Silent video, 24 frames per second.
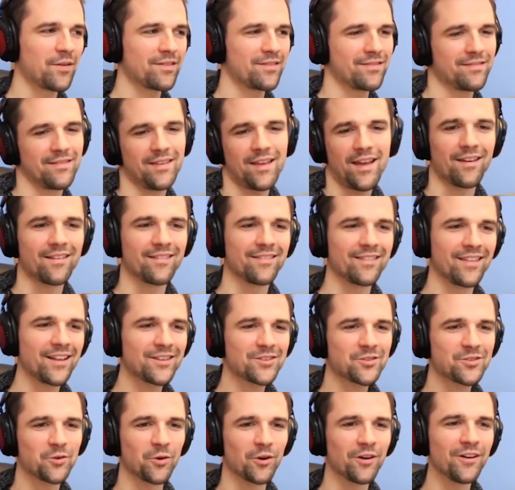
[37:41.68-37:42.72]
yeah, that's
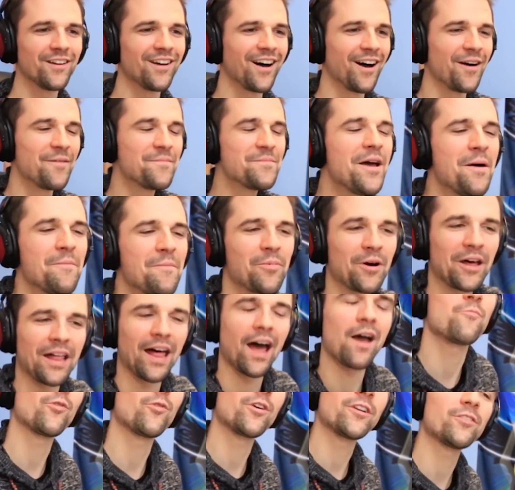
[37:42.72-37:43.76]
cool. But
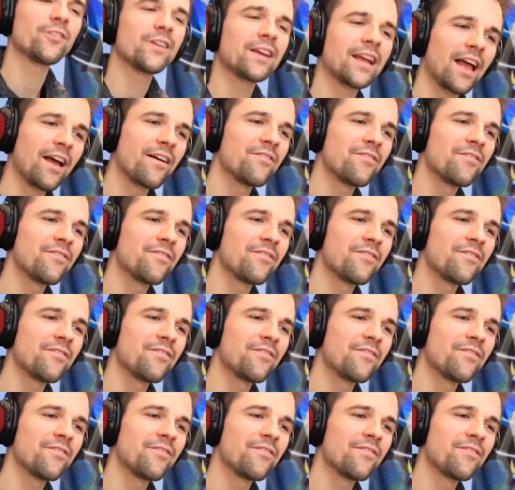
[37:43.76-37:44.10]
I'm wondering, have you